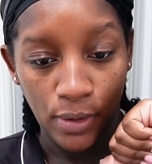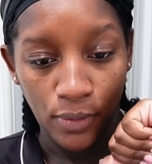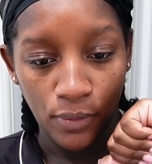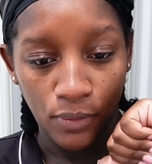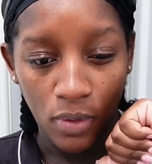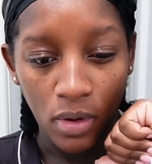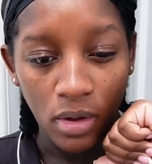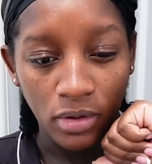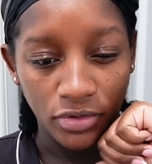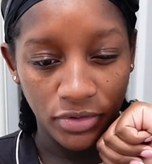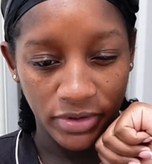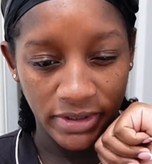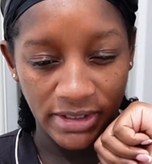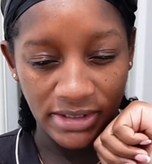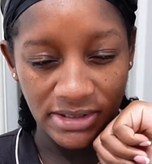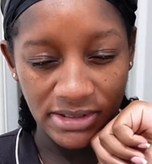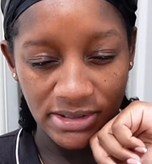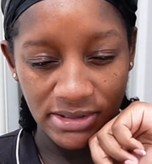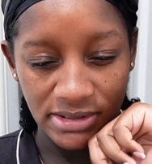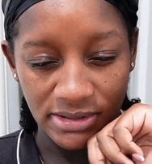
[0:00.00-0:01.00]

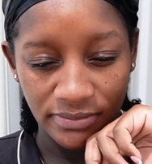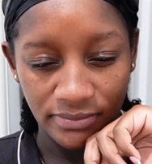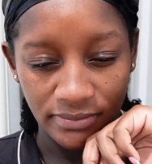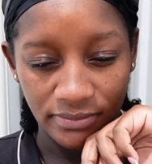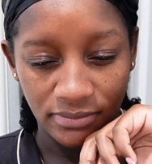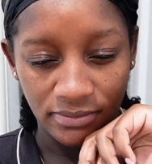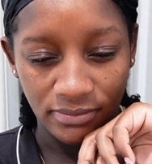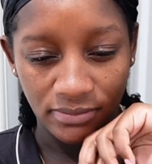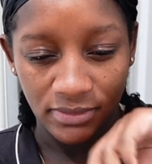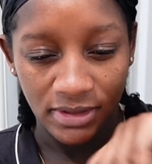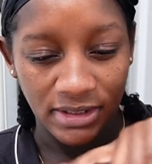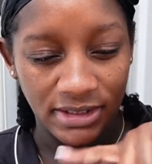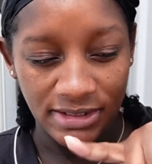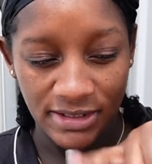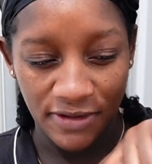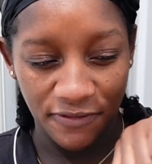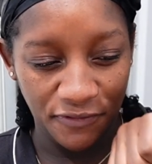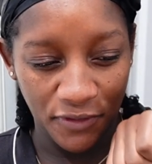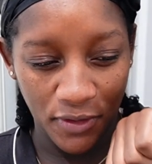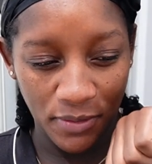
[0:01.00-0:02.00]
Walgreens he
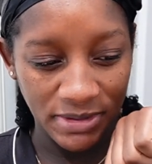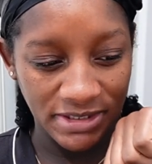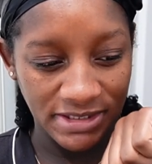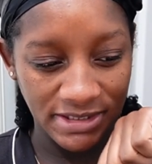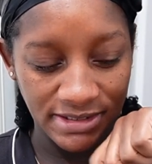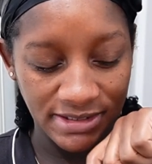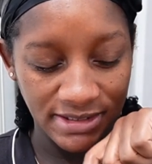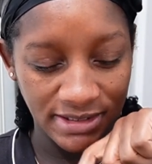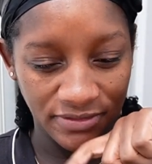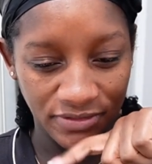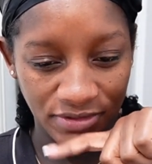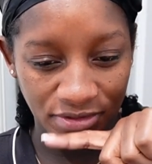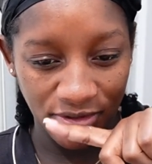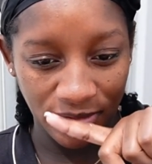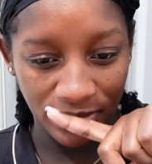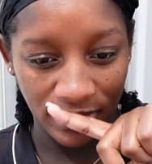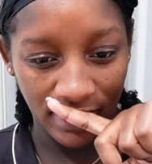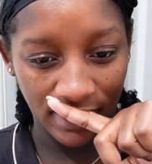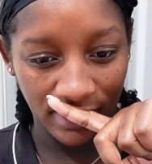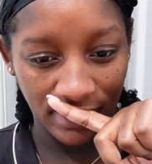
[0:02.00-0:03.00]
said pharmacy deliveries.
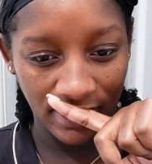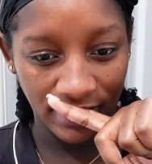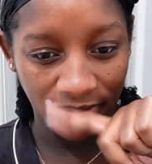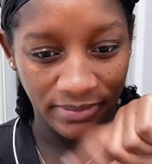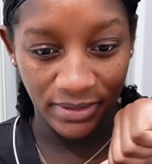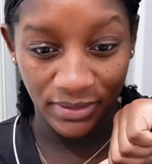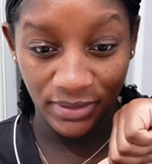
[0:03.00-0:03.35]
I'm like, all right, let me